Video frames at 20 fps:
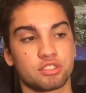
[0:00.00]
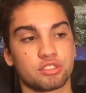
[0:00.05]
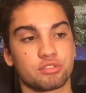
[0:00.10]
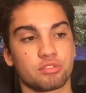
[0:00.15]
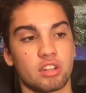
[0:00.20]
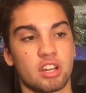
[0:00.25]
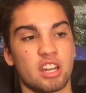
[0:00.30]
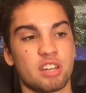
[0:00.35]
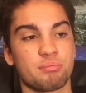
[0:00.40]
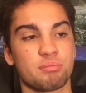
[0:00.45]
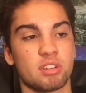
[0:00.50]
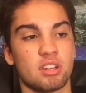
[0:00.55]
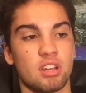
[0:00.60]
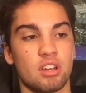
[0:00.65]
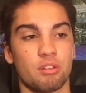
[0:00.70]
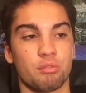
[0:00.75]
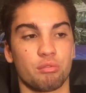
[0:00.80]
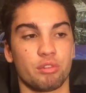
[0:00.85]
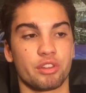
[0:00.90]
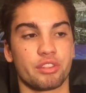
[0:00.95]
stripe
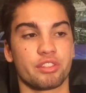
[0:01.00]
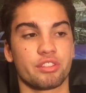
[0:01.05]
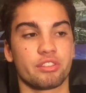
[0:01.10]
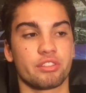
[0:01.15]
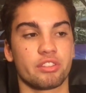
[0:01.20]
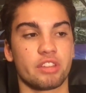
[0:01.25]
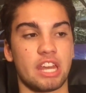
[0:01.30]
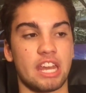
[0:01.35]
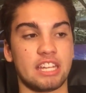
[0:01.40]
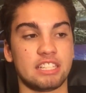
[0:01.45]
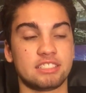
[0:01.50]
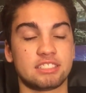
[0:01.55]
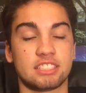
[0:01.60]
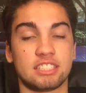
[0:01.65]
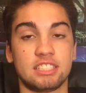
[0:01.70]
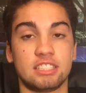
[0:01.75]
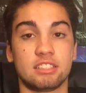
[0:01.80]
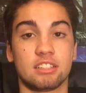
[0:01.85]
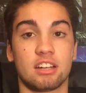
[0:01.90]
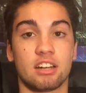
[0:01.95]
with
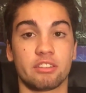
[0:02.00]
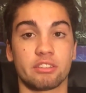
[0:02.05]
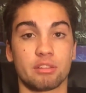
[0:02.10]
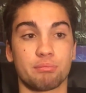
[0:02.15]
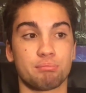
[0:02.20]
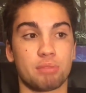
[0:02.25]
18 on the